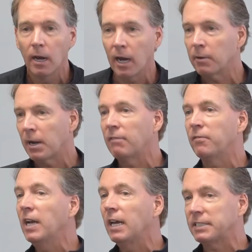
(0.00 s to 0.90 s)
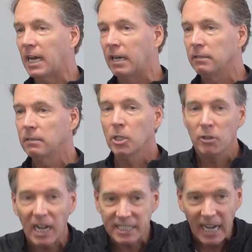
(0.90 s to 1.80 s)
Oh, we're having fun outside. You
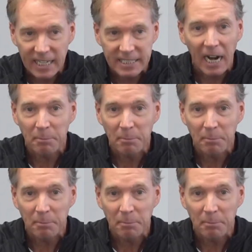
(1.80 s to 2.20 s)
guys stay inside